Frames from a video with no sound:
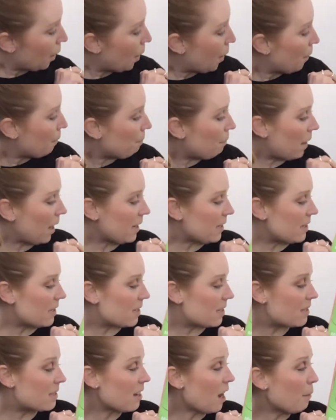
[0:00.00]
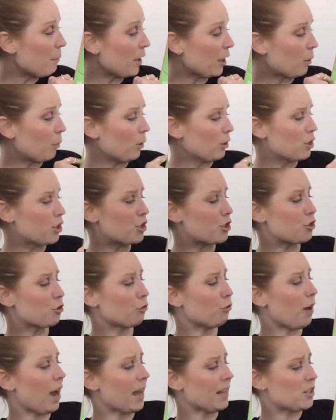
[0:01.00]
My stomach will
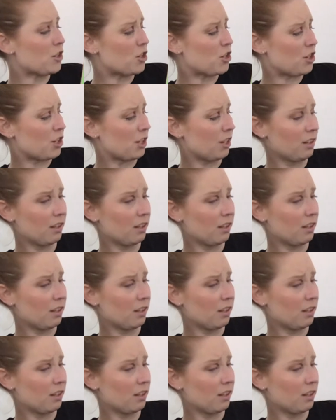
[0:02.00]
stretch.